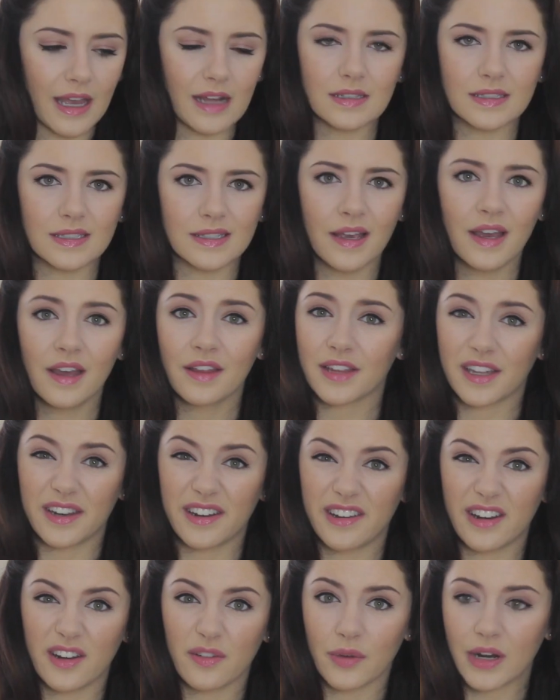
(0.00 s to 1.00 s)
else that I
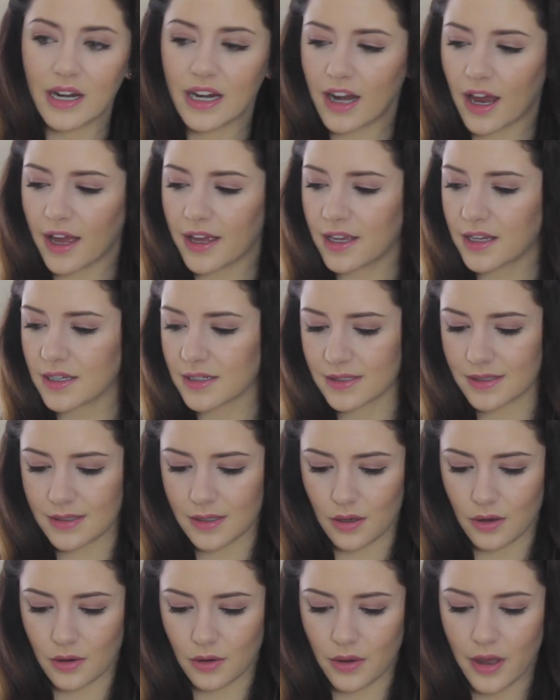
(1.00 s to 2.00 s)
didn't really like,
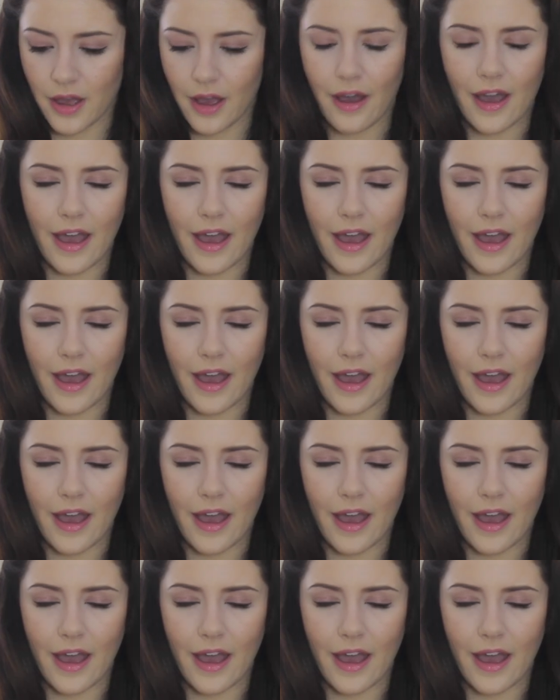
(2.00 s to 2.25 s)
so